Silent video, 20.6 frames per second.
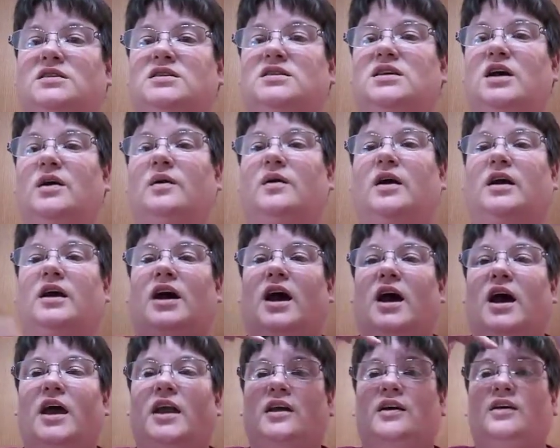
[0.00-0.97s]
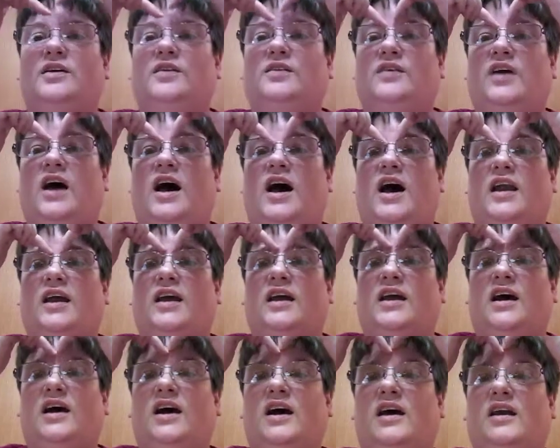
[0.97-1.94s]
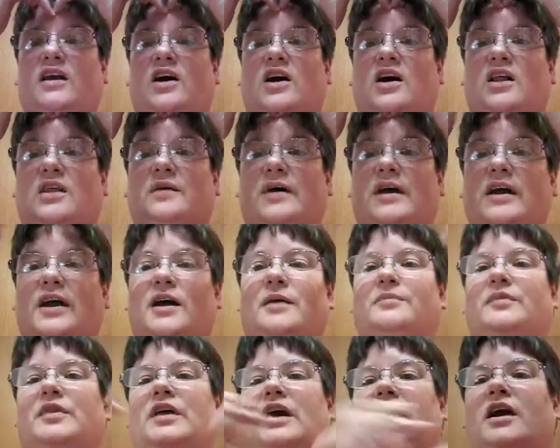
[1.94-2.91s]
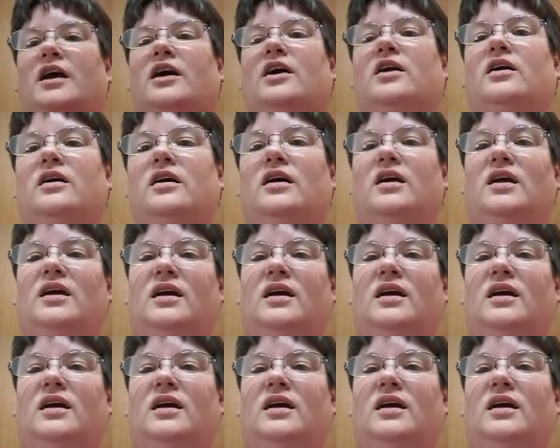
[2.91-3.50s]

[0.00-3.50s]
so I kind of got a cut all the way up there.